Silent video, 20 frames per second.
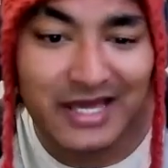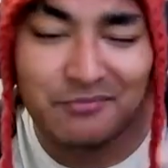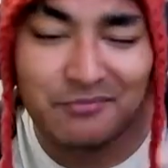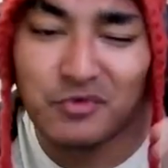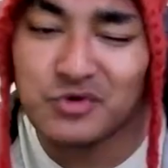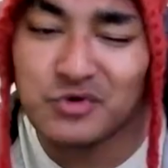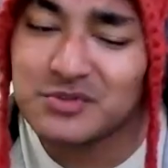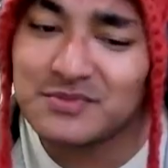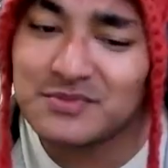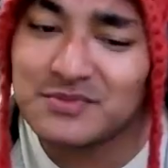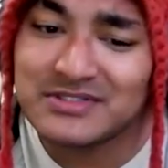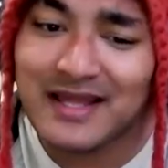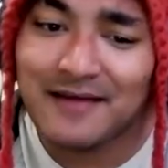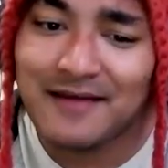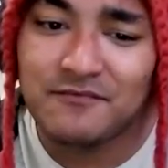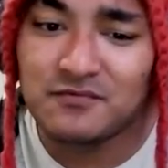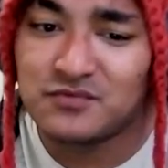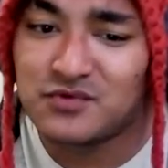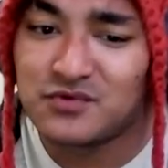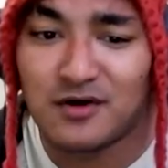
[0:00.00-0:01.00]
And most of the
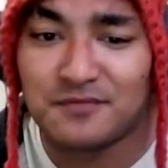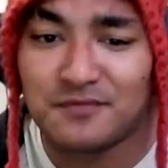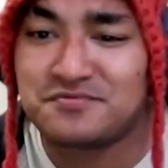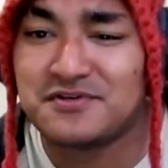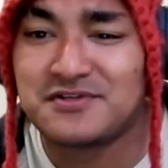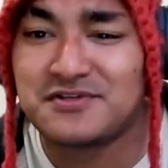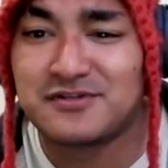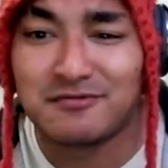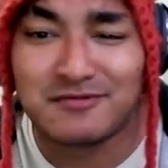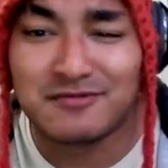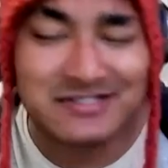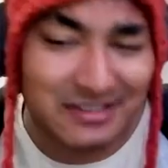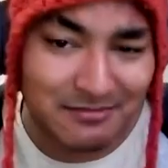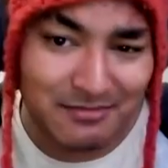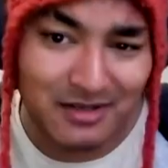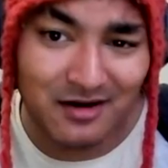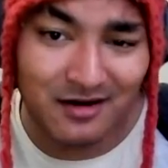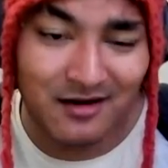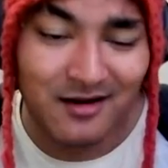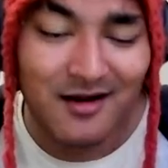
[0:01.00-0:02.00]
time, the options look
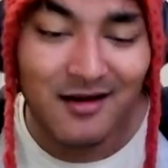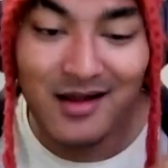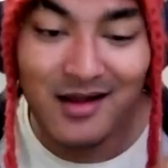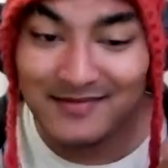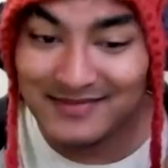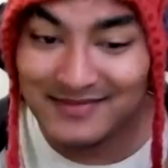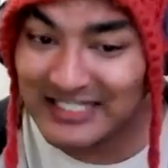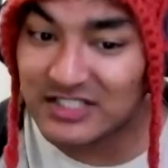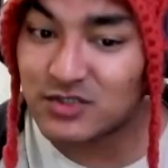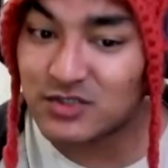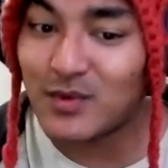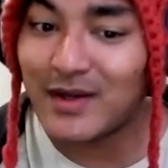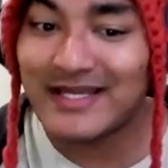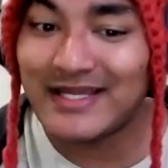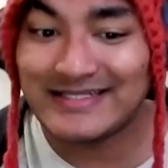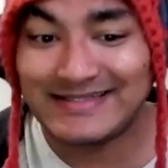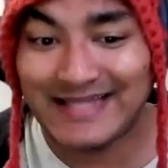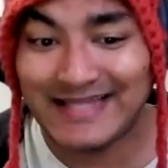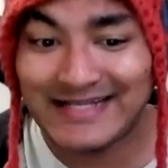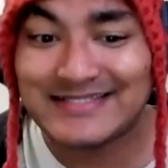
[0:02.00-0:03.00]
similar, and that
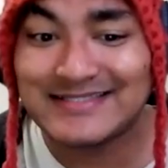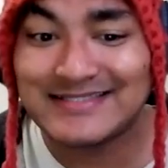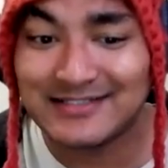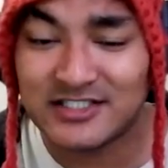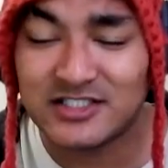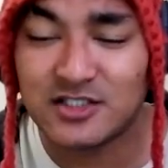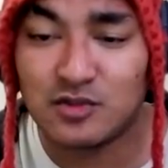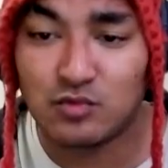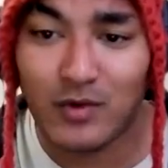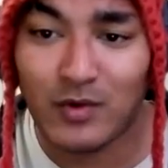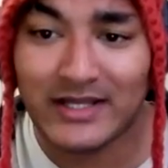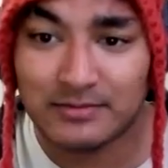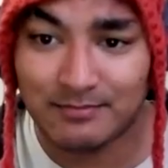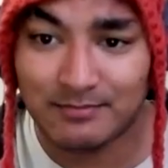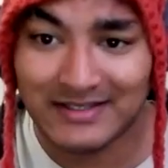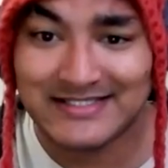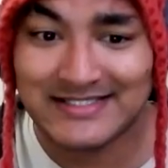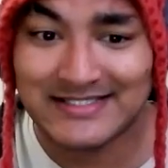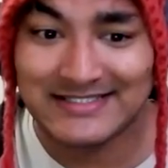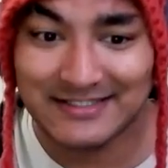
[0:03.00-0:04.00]
is the reason why it
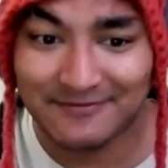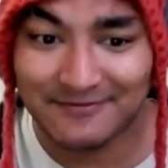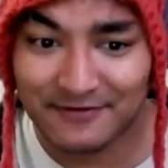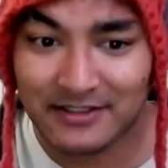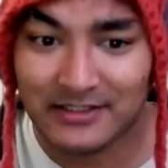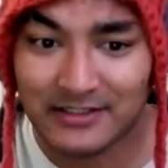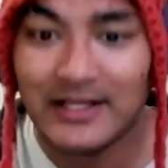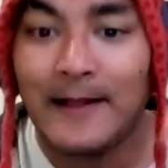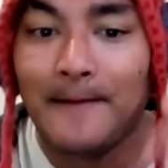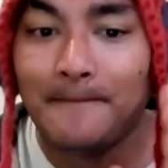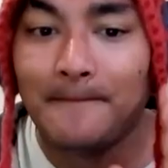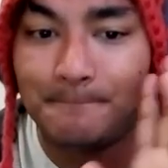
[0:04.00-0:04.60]
makes it difficult.